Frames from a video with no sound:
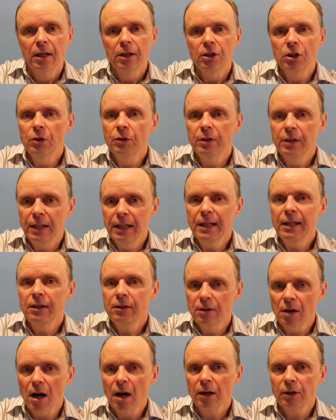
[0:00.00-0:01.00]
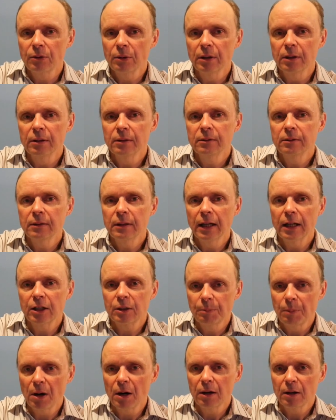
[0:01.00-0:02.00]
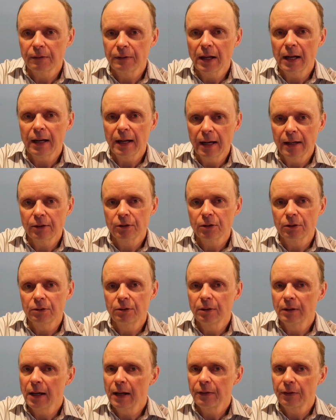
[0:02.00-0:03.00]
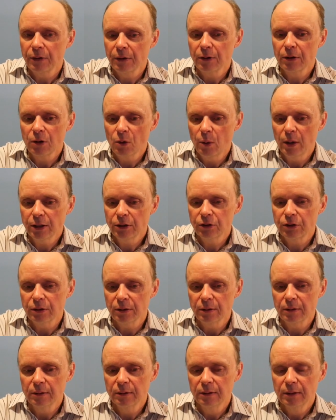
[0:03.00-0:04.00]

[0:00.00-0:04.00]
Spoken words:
You need doctrine as part of that answer to that third question